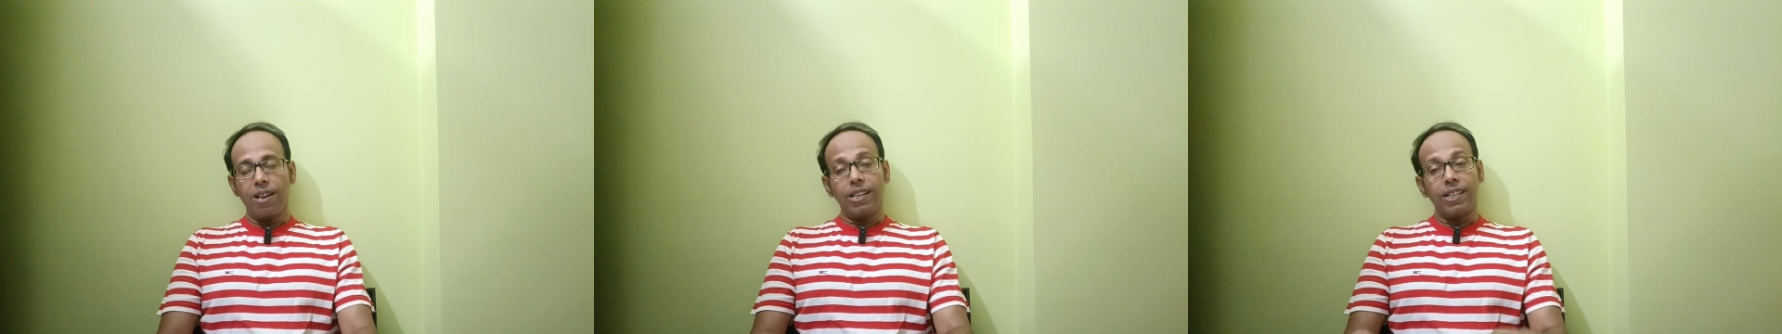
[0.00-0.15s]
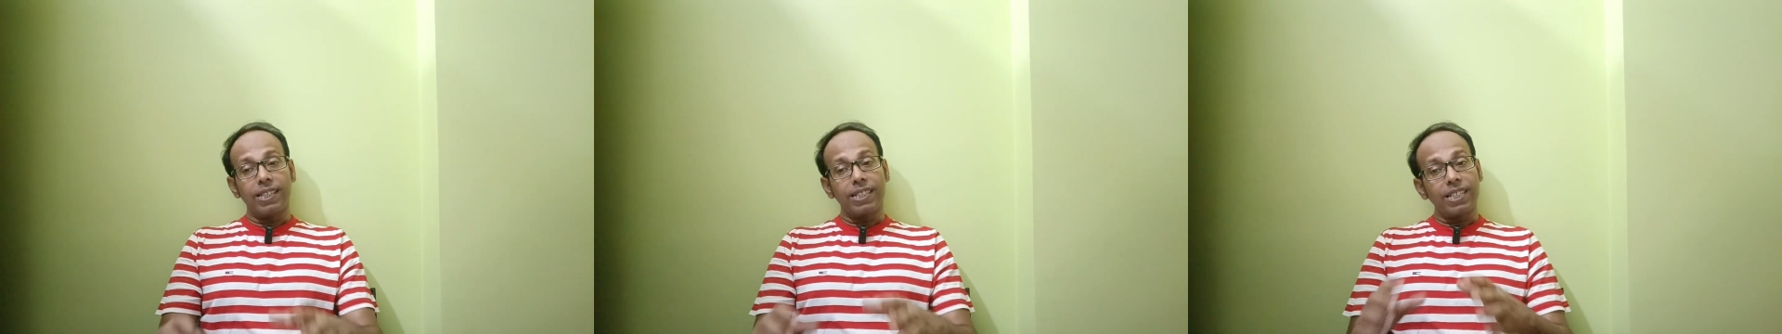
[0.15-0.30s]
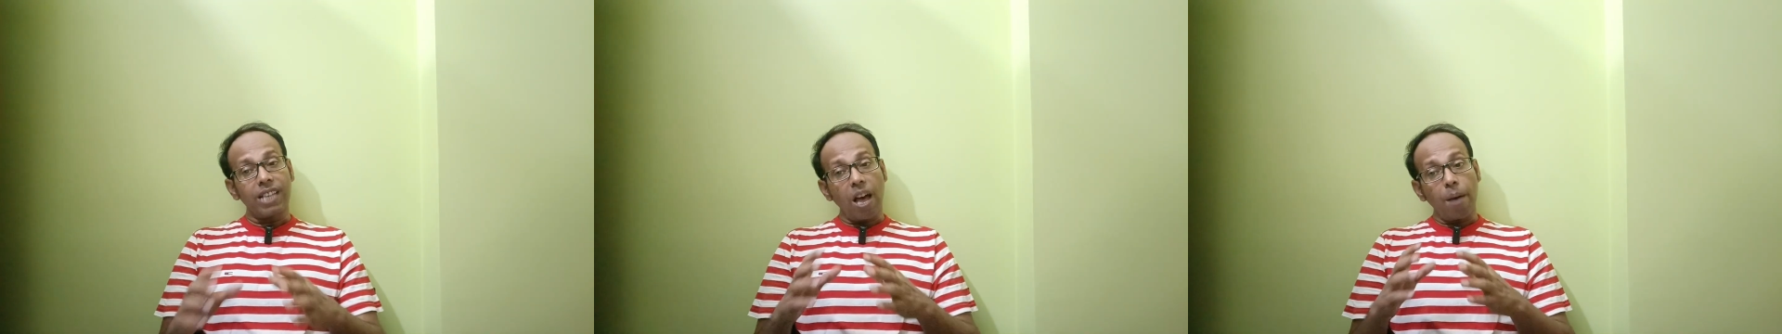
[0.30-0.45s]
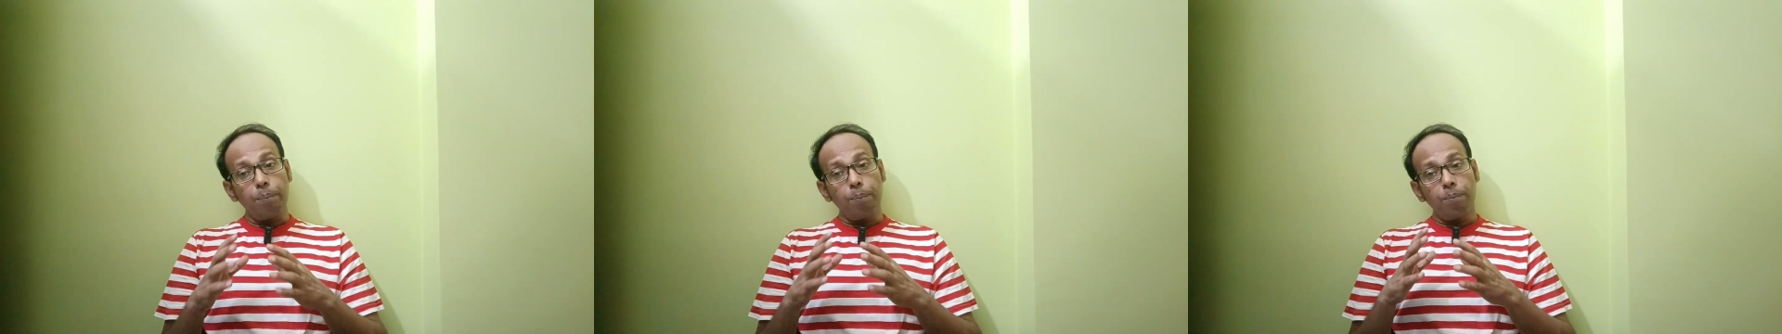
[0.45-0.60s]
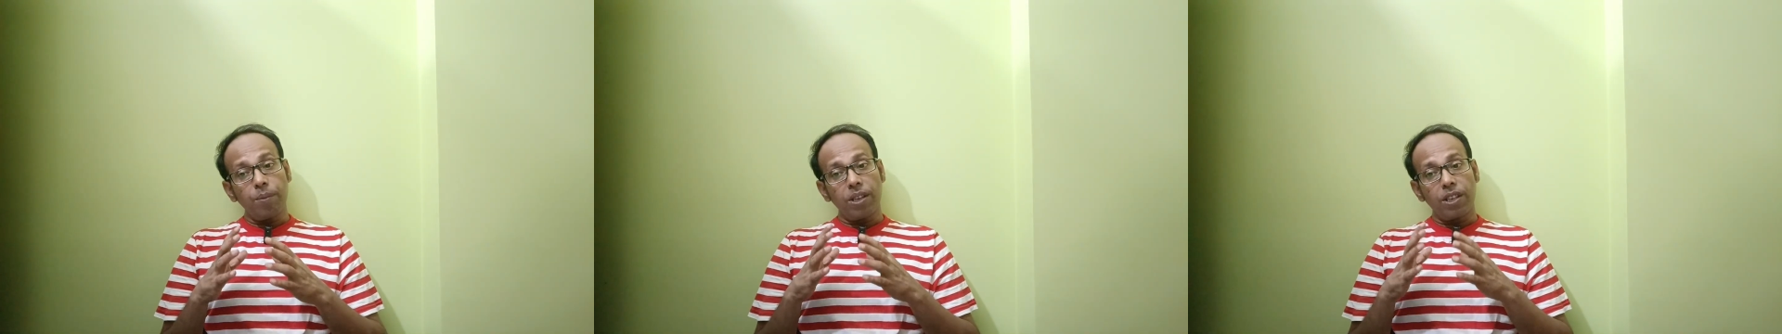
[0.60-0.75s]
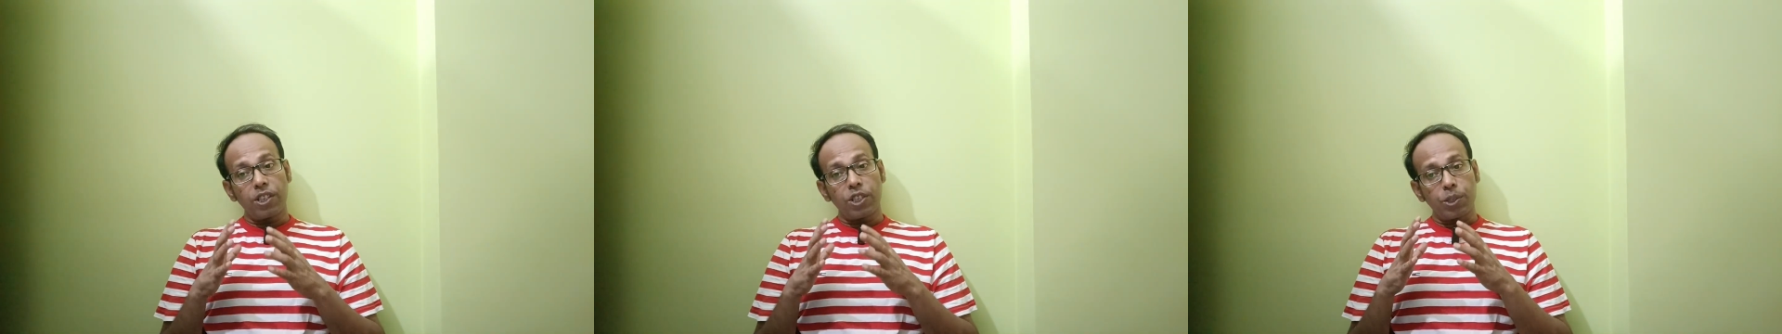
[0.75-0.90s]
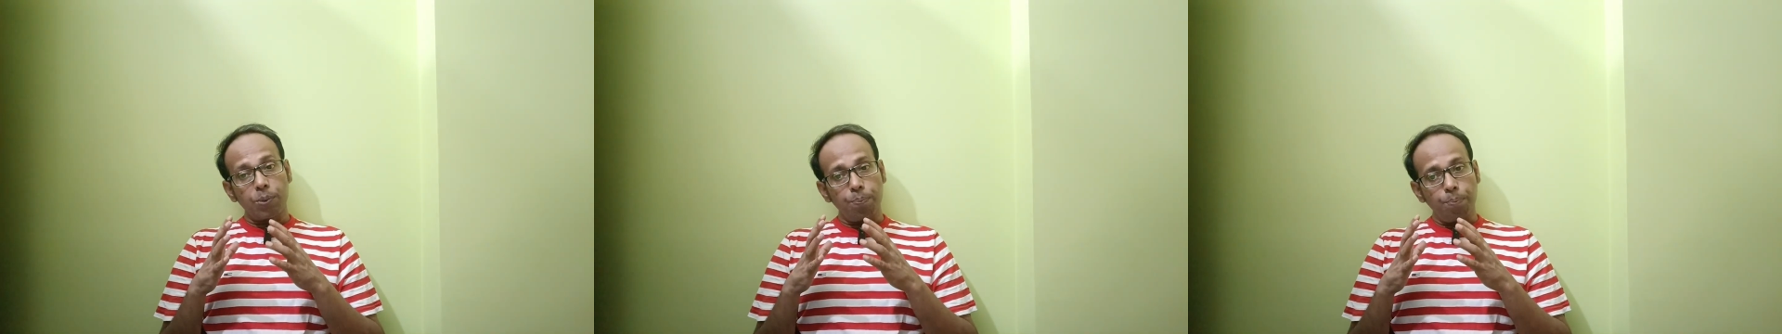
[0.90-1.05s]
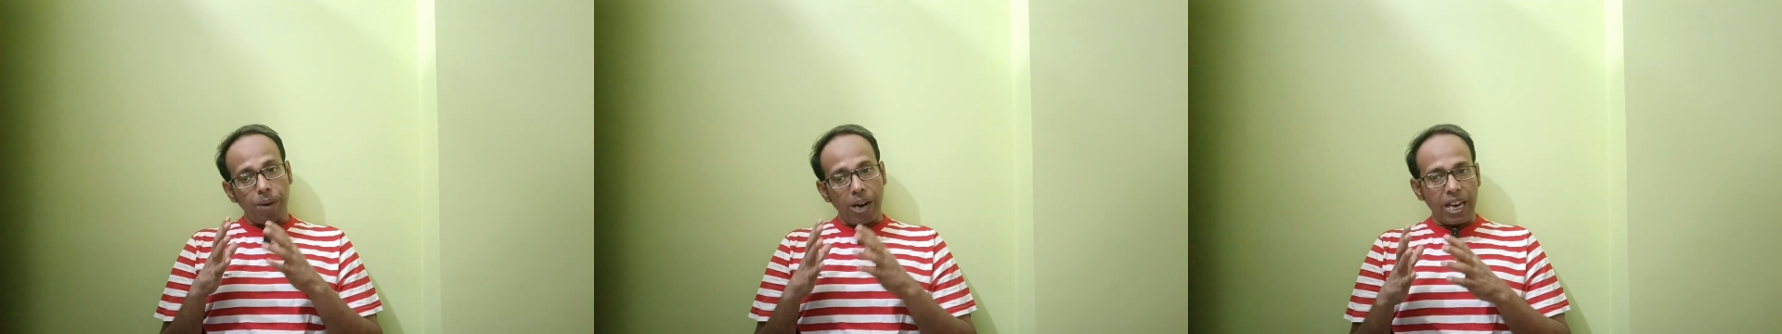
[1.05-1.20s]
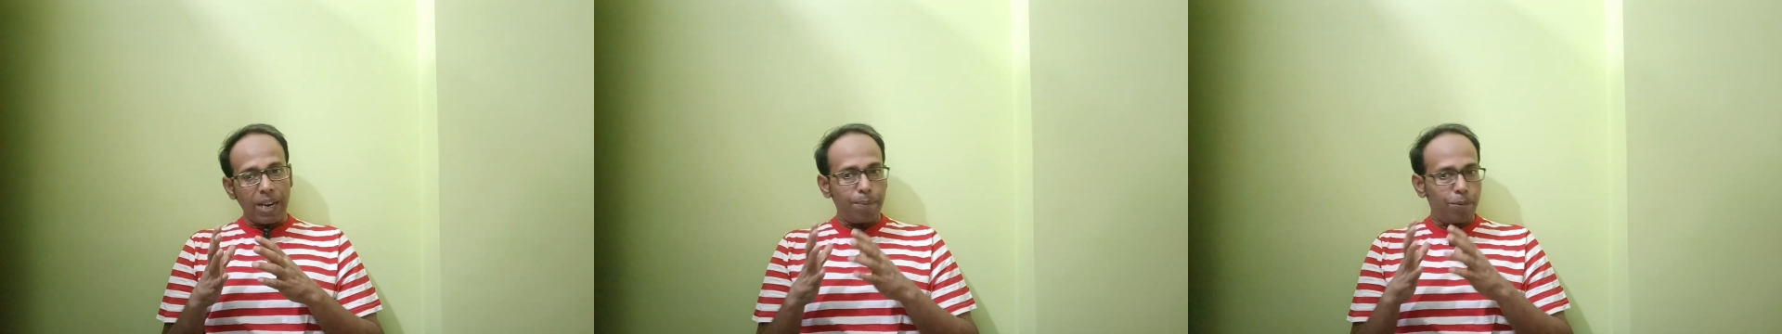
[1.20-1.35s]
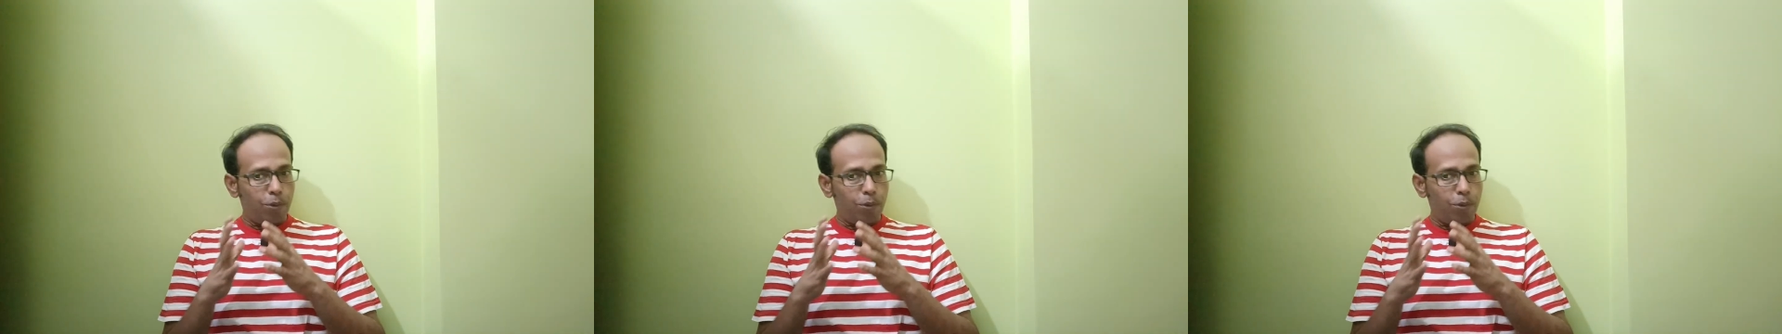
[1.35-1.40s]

Some sperm